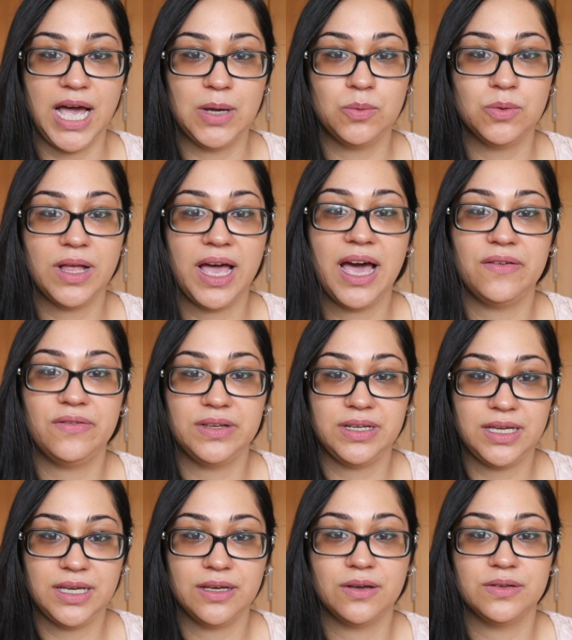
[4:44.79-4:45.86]
I will have
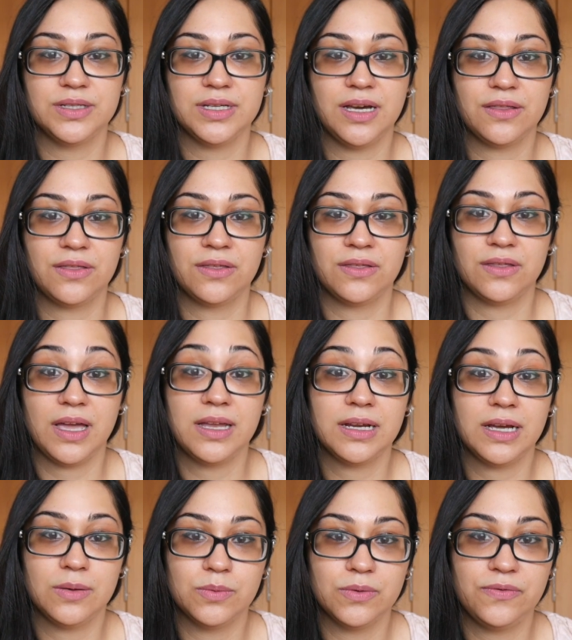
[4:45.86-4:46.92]
an ego death
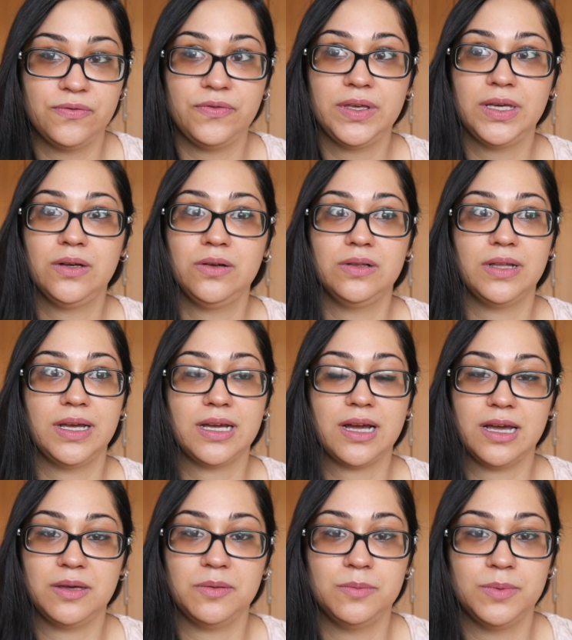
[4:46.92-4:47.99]
and I will feel
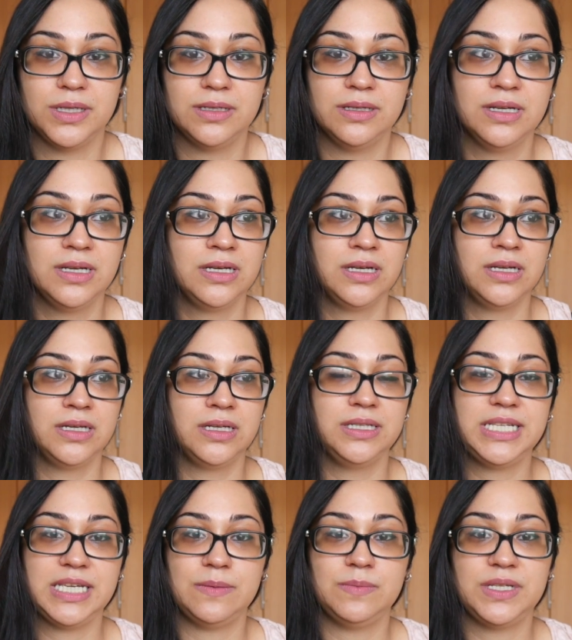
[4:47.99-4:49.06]
like I am in
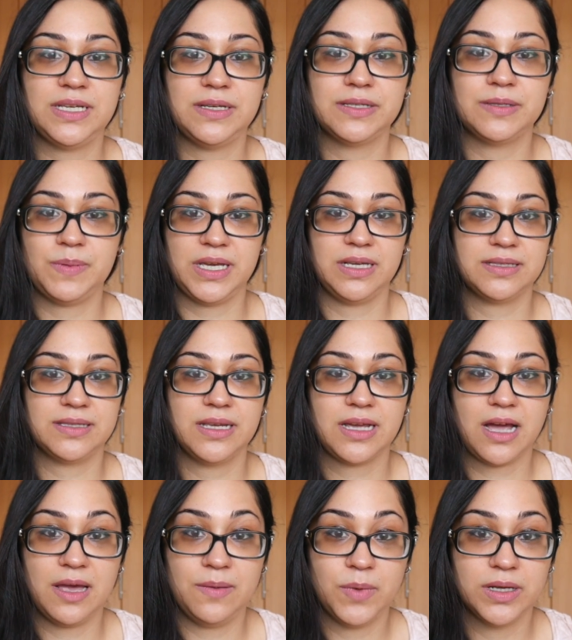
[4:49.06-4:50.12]
DMT space
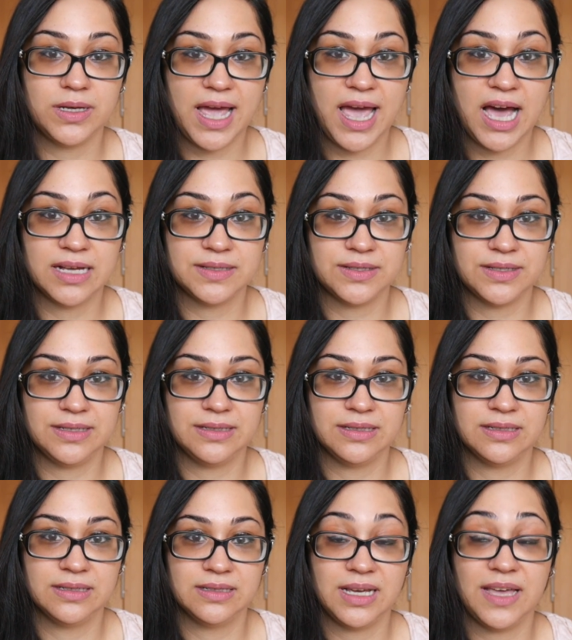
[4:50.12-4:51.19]
like I'm on acid.